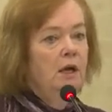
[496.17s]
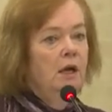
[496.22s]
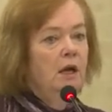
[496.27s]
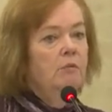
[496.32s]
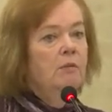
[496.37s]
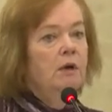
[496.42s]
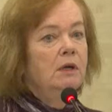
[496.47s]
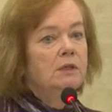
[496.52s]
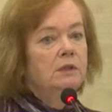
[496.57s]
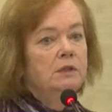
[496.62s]

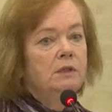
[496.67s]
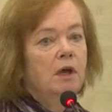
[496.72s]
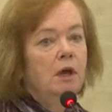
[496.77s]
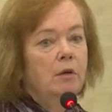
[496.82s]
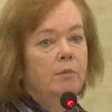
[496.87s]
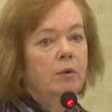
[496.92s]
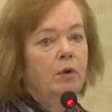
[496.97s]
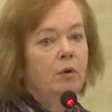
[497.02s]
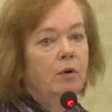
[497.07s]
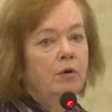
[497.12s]
amongst our
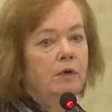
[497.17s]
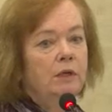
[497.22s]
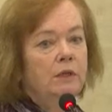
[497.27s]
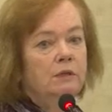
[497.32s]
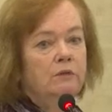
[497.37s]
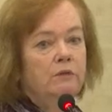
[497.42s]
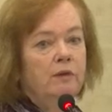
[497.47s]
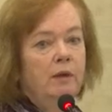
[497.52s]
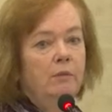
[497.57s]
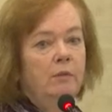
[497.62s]

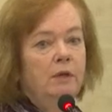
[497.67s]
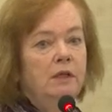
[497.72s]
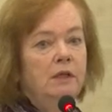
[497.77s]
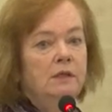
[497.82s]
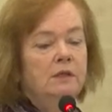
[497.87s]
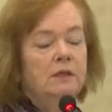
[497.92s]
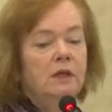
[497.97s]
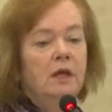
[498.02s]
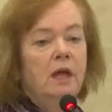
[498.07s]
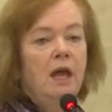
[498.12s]
poorest
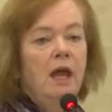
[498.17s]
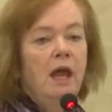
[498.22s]
families.